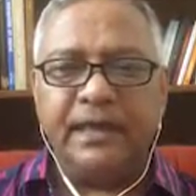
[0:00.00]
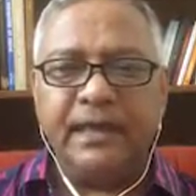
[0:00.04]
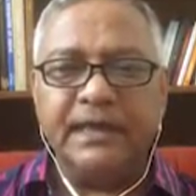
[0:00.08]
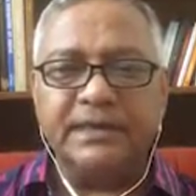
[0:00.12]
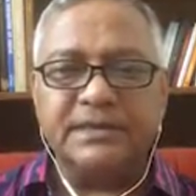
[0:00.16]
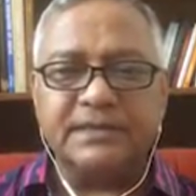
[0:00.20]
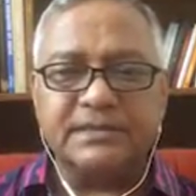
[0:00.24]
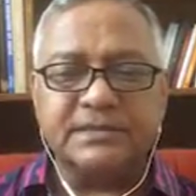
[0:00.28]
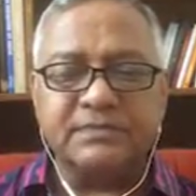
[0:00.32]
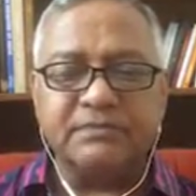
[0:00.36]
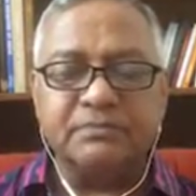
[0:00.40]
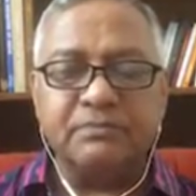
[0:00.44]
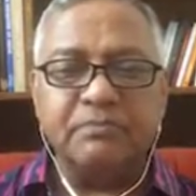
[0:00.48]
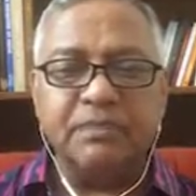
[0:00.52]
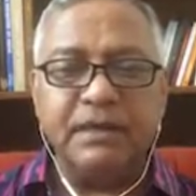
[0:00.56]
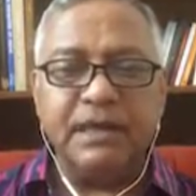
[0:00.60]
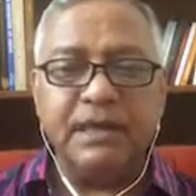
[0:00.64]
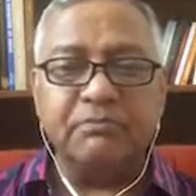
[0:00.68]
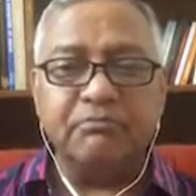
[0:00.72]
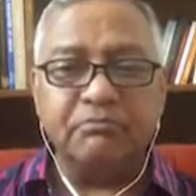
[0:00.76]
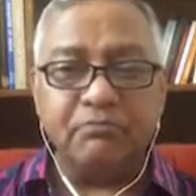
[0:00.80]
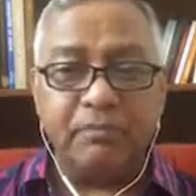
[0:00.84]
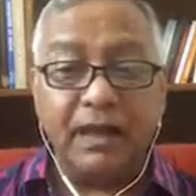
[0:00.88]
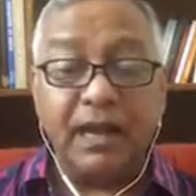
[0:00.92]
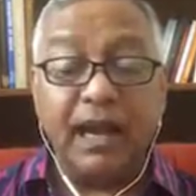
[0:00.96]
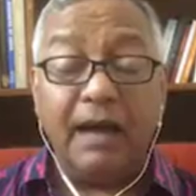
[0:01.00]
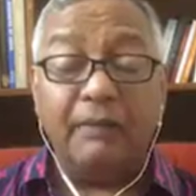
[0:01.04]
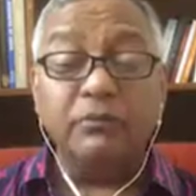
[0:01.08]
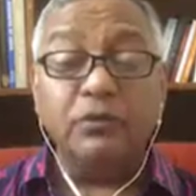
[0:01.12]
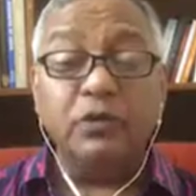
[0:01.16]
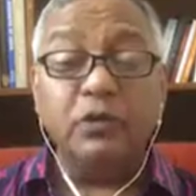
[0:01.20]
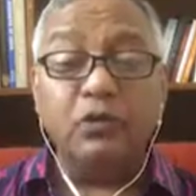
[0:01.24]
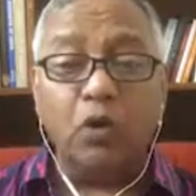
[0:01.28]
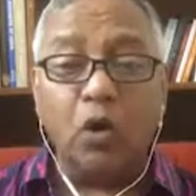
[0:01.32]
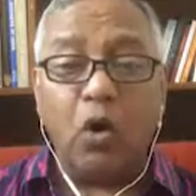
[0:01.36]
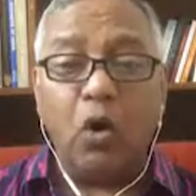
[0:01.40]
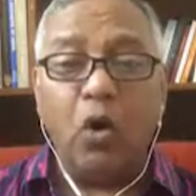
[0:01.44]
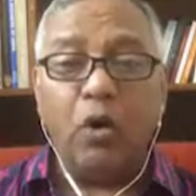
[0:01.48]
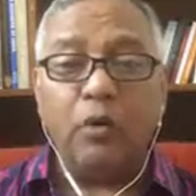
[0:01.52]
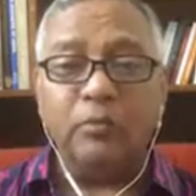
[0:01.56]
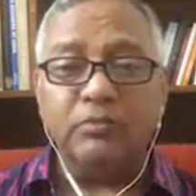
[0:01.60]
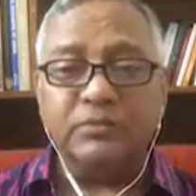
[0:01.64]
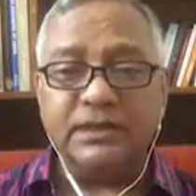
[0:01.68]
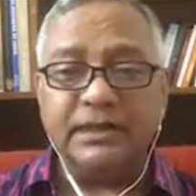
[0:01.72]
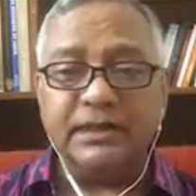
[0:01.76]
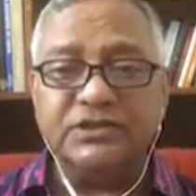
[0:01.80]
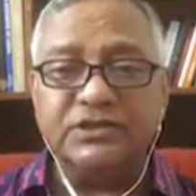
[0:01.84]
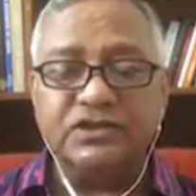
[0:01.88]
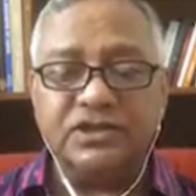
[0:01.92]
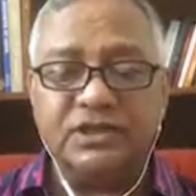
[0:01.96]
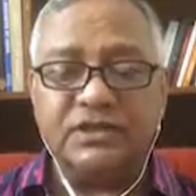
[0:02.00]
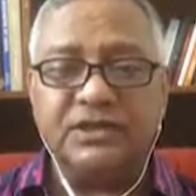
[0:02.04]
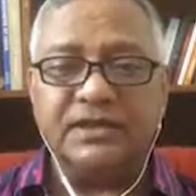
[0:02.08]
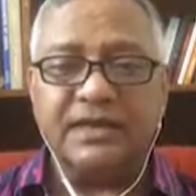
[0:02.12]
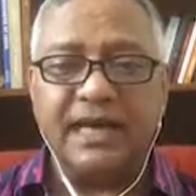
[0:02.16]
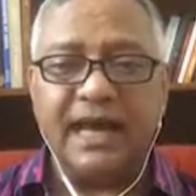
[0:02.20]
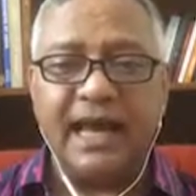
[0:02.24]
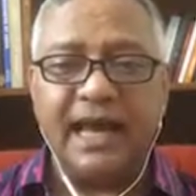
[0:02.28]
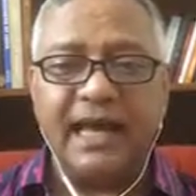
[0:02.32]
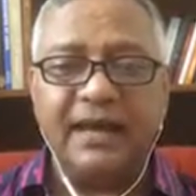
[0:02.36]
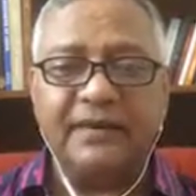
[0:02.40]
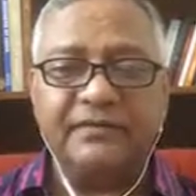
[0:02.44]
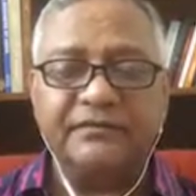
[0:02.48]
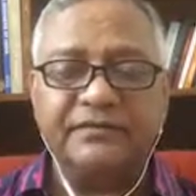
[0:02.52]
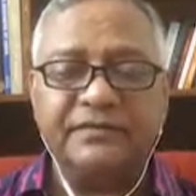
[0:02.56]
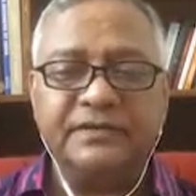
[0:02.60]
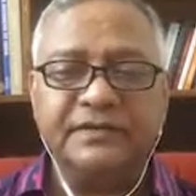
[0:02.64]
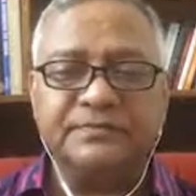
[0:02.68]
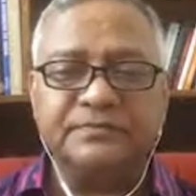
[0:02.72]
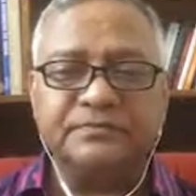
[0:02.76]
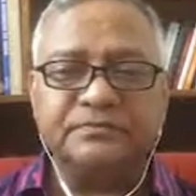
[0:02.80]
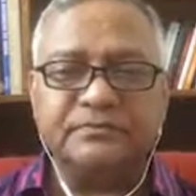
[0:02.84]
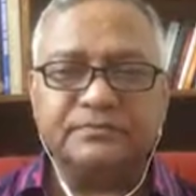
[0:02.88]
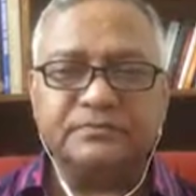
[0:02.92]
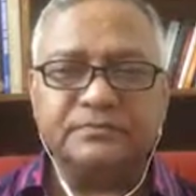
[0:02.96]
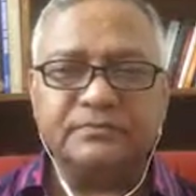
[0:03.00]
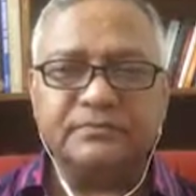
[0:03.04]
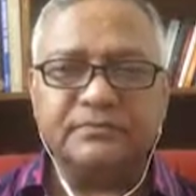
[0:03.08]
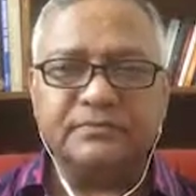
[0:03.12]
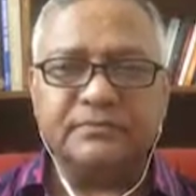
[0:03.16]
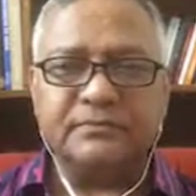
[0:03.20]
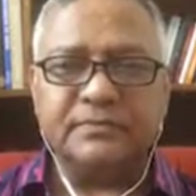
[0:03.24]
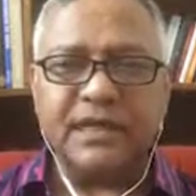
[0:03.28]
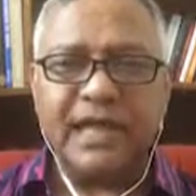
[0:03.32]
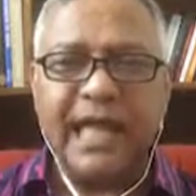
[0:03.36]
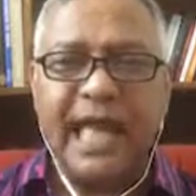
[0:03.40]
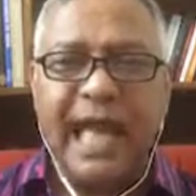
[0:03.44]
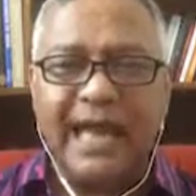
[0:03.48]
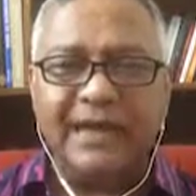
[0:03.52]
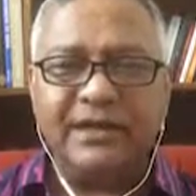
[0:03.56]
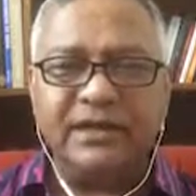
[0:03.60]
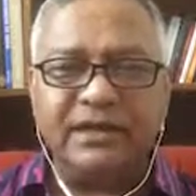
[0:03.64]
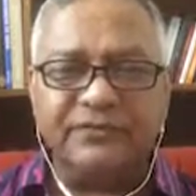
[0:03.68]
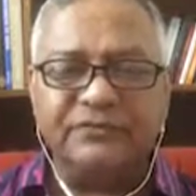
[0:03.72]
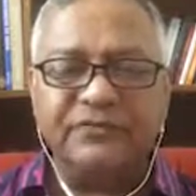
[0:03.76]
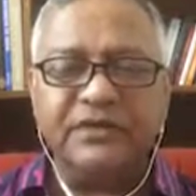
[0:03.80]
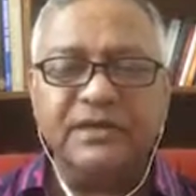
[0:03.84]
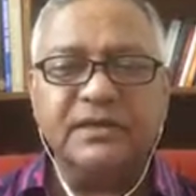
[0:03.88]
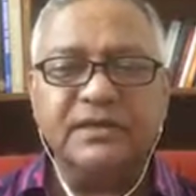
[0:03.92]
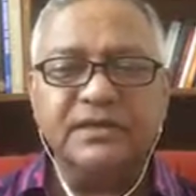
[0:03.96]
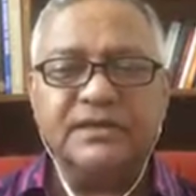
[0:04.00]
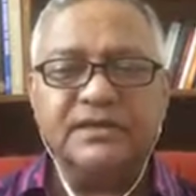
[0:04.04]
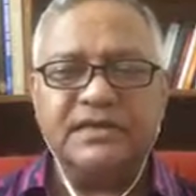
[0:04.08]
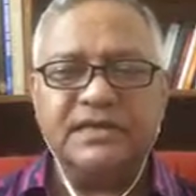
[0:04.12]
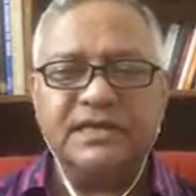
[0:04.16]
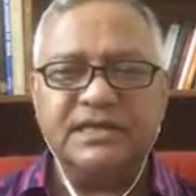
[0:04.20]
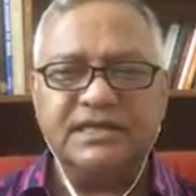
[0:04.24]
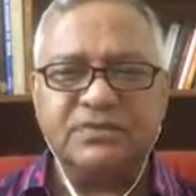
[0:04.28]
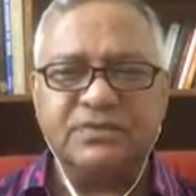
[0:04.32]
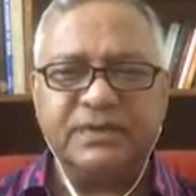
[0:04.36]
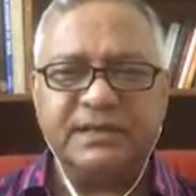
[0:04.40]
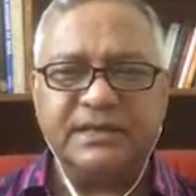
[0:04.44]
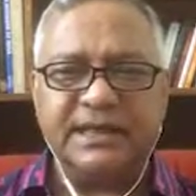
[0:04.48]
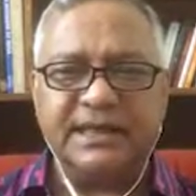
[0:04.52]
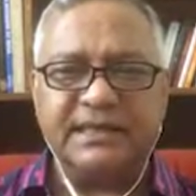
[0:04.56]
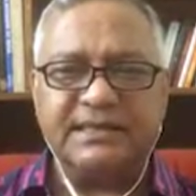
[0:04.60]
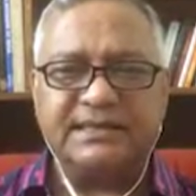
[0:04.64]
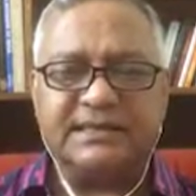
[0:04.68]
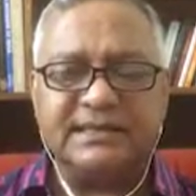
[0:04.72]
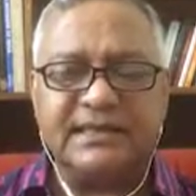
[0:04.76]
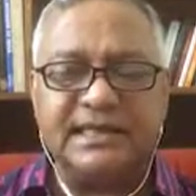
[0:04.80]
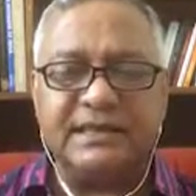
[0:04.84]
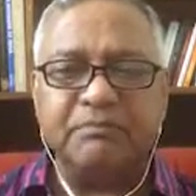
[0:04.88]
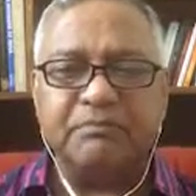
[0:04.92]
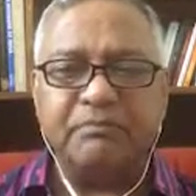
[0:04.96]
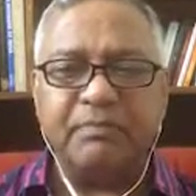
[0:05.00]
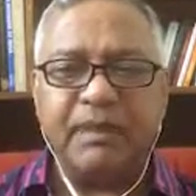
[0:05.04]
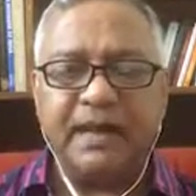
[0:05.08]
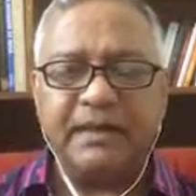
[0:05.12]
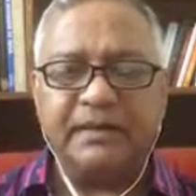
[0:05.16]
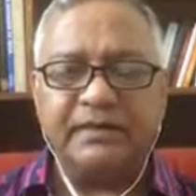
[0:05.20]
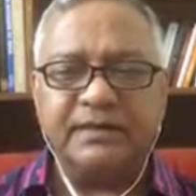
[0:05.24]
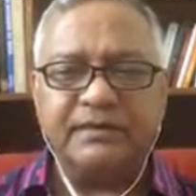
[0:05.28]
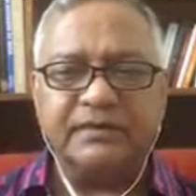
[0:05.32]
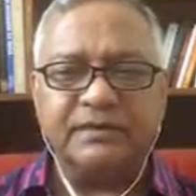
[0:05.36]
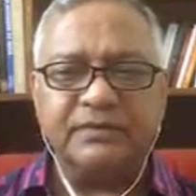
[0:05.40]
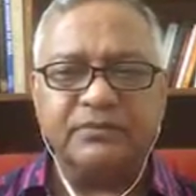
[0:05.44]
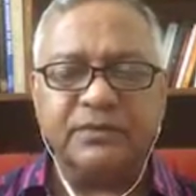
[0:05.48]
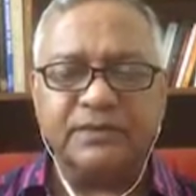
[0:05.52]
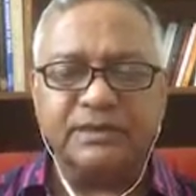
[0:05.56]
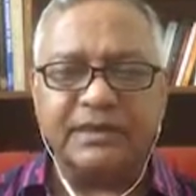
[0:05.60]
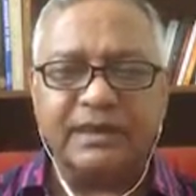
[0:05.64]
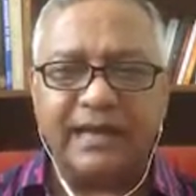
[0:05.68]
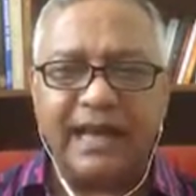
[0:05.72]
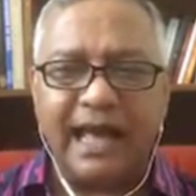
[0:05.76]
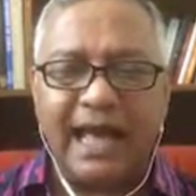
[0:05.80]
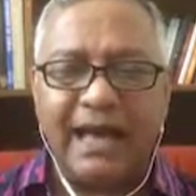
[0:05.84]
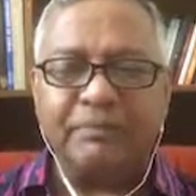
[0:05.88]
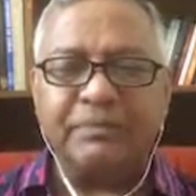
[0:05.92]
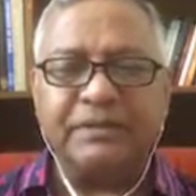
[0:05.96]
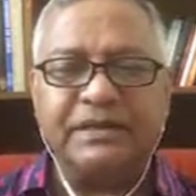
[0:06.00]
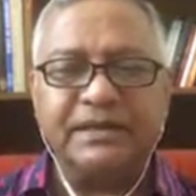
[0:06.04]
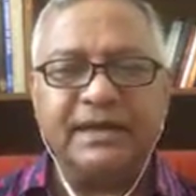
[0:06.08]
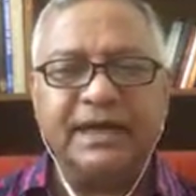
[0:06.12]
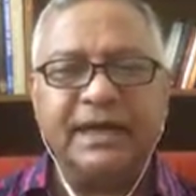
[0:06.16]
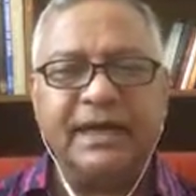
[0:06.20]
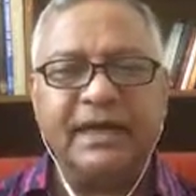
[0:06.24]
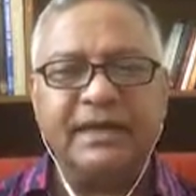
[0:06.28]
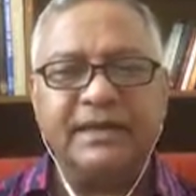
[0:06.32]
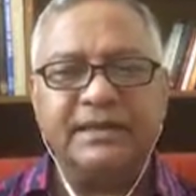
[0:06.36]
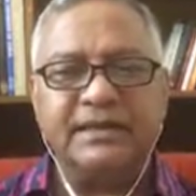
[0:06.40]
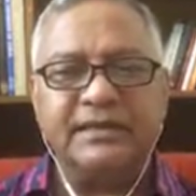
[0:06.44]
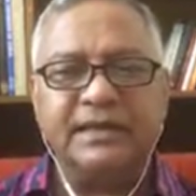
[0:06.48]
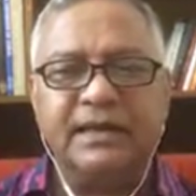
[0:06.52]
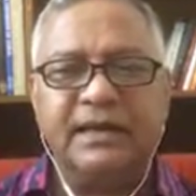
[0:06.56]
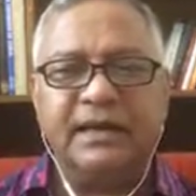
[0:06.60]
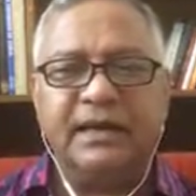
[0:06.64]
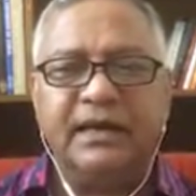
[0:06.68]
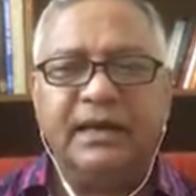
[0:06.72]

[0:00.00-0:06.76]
it's become the norm children have had difficulties with their sleep pattern, with their appetite,